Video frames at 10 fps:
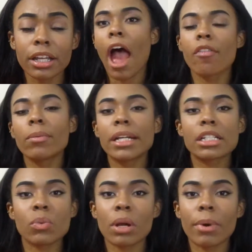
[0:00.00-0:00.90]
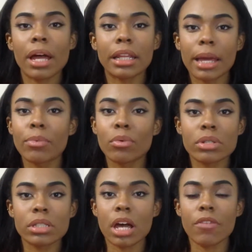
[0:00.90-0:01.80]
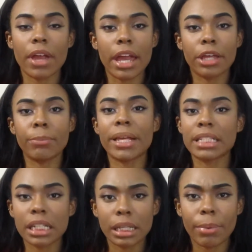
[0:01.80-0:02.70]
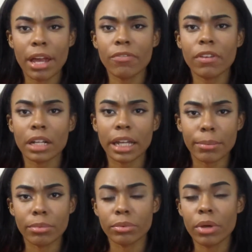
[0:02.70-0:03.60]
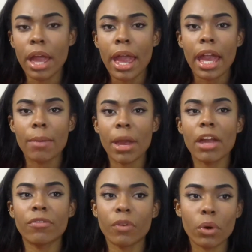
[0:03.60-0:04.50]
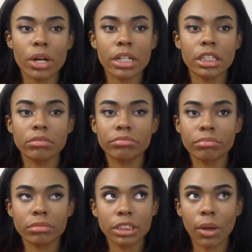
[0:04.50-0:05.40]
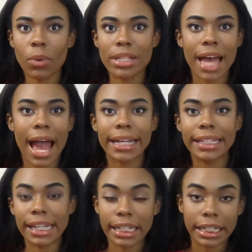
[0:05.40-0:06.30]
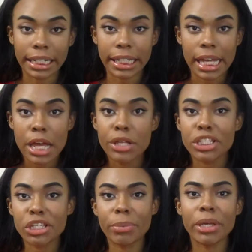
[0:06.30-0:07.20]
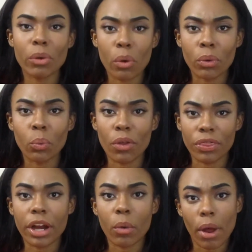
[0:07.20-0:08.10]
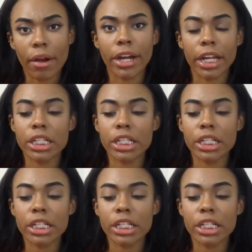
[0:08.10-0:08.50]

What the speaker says: Everybody just want to put a label on stuff and basically pay for the label and pay for someone's identity to be on what they're wearing.